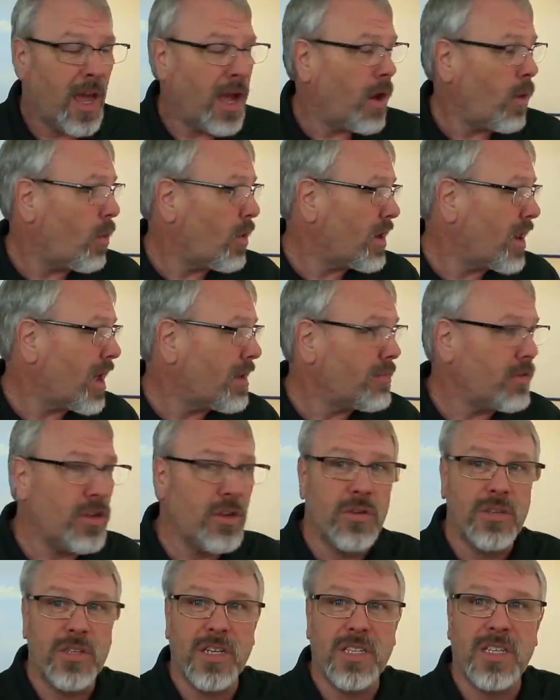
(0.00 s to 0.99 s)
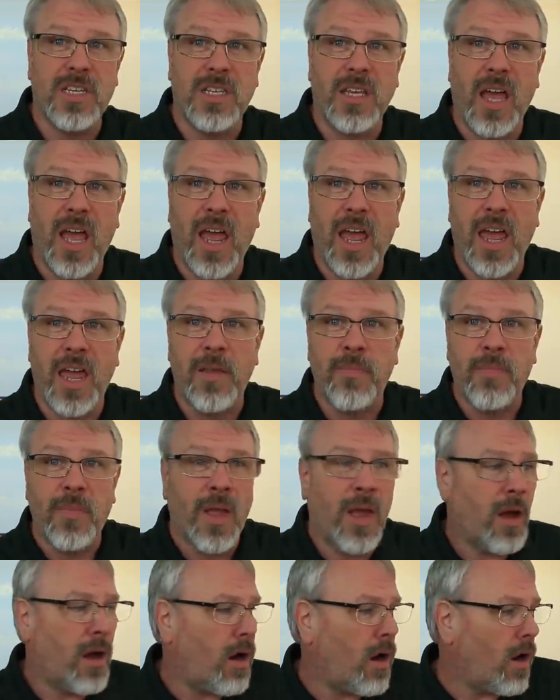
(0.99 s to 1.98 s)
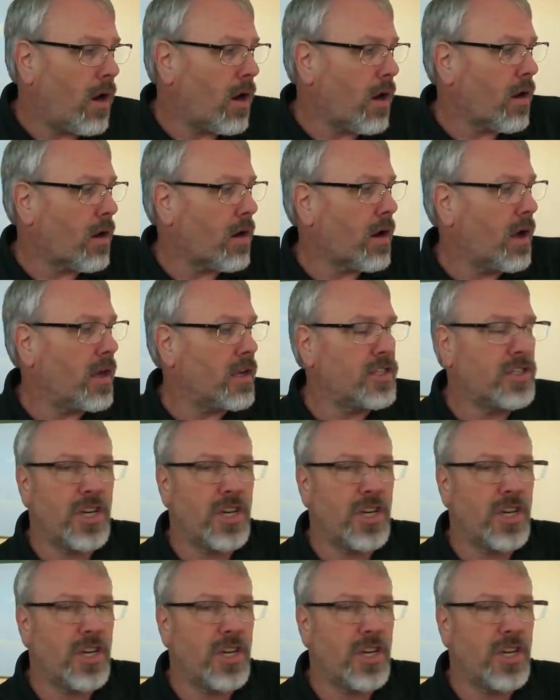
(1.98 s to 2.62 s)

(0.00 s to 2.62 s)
What I'm using today are